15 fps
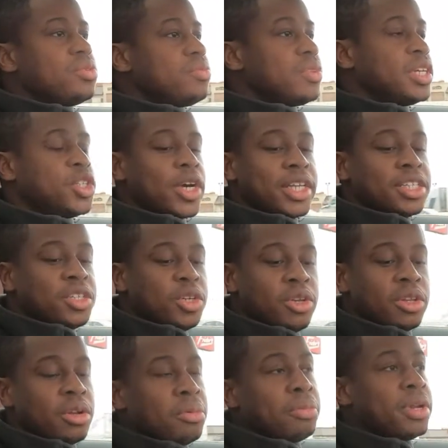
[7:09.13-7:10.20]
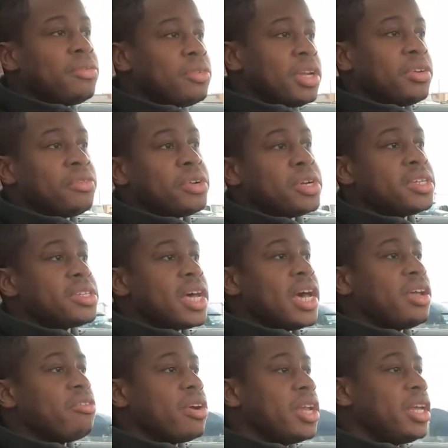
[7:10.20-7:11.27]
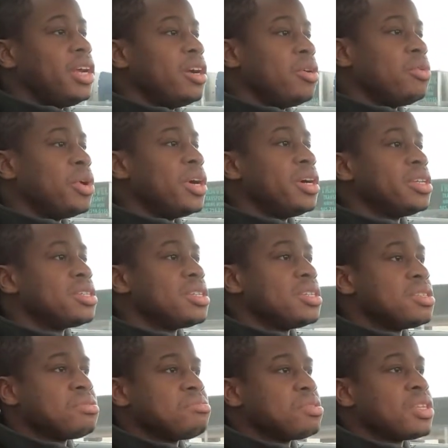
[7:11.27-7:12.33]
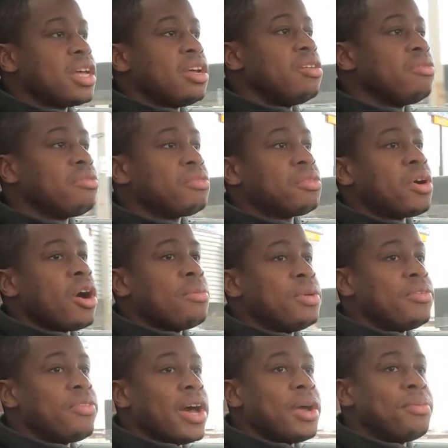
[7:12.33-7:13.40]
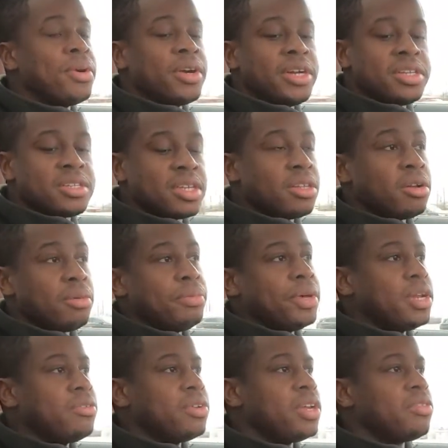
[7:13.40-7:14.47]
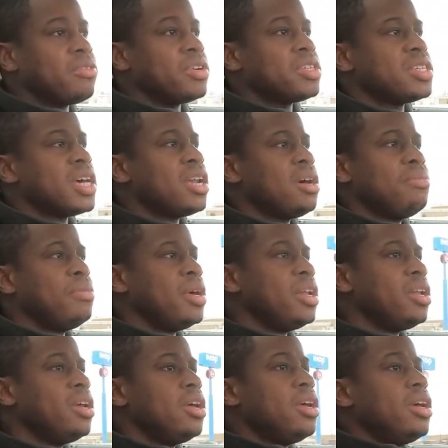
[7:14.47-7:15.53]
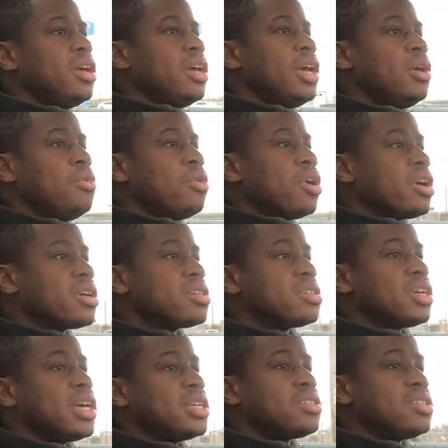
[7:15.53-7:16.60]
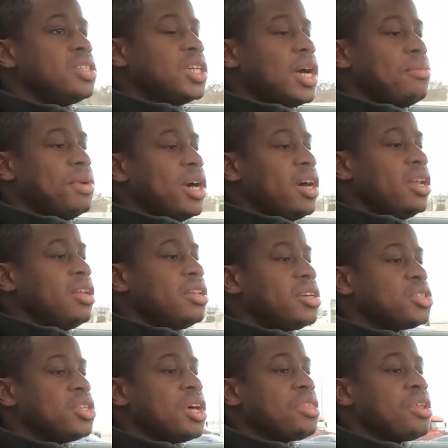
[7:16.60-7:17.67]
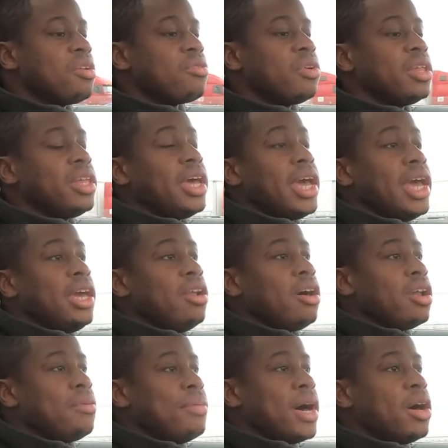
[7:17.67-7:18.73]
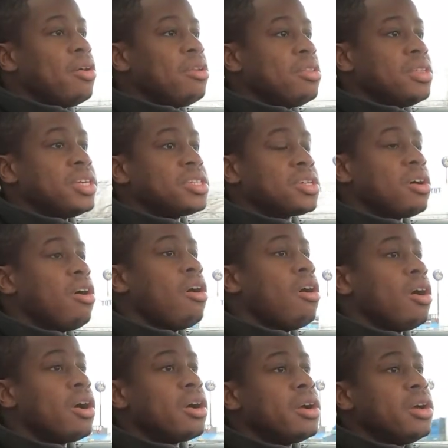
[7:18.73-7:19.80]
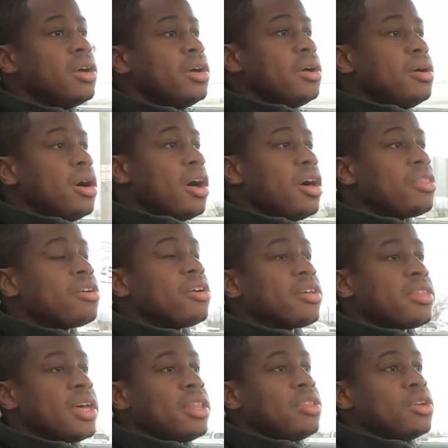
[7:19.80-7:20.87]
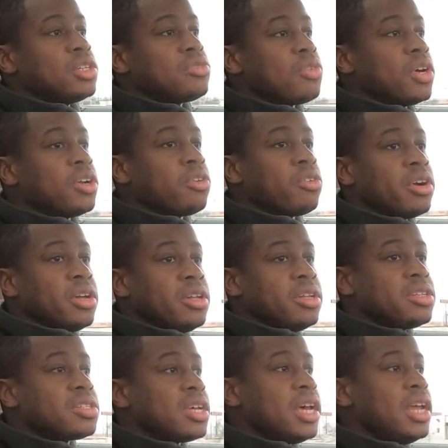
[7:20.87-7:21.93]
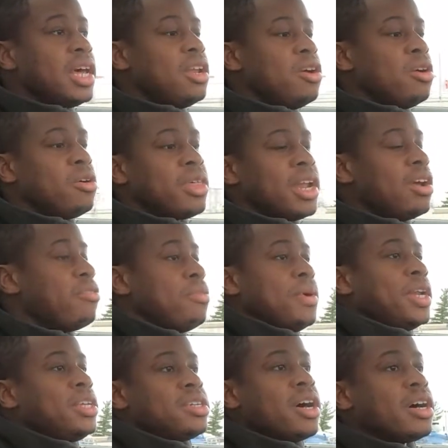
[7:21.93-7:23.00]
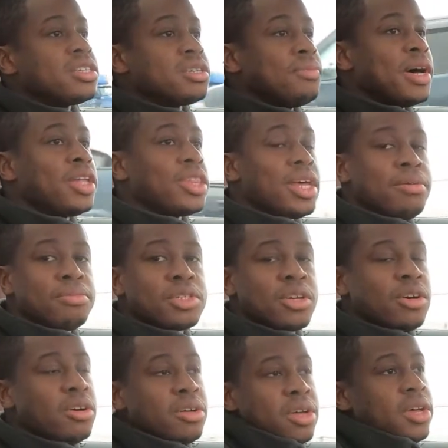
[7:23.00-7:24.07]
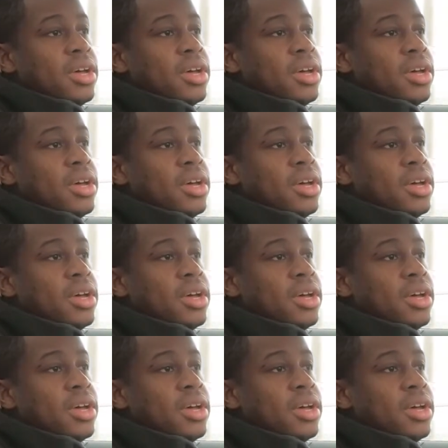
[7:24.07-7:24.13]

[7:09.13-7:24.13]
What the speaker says: They tried to do a little bit of a different design right here, where it's, instead of carbon fiber, it's a little bit of a different setup, but it works. It gets the job done. There's nothing to really hate on about this car other than those front grills, and I know that everybody talks about them, so